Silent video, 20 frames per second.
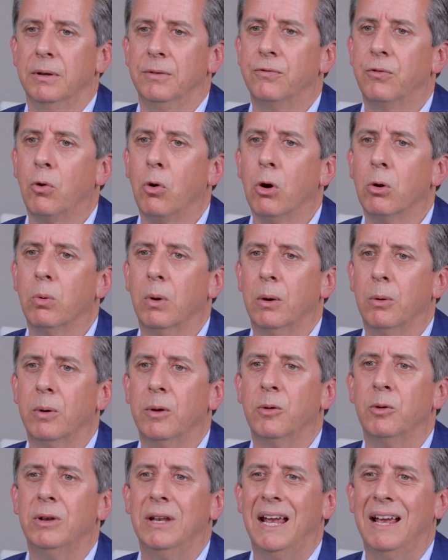before, where
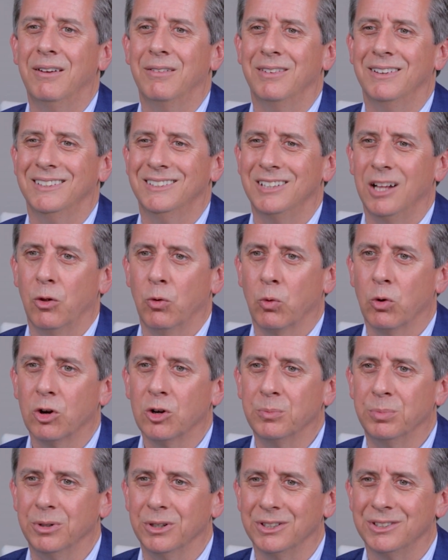we would have Excel
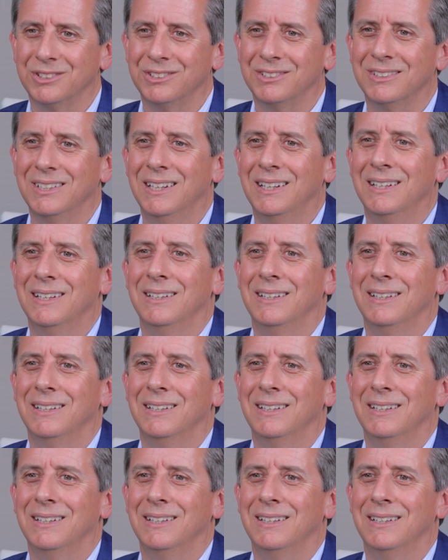workbooks,